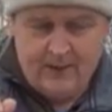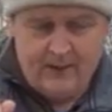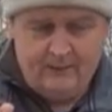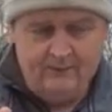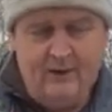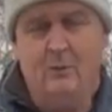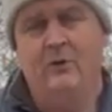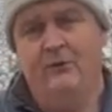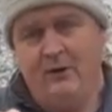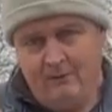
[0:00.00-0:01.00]
and there
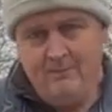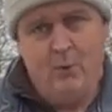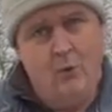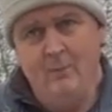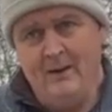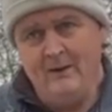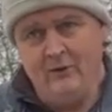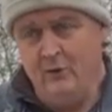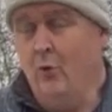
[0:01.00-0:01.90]
was very poor mating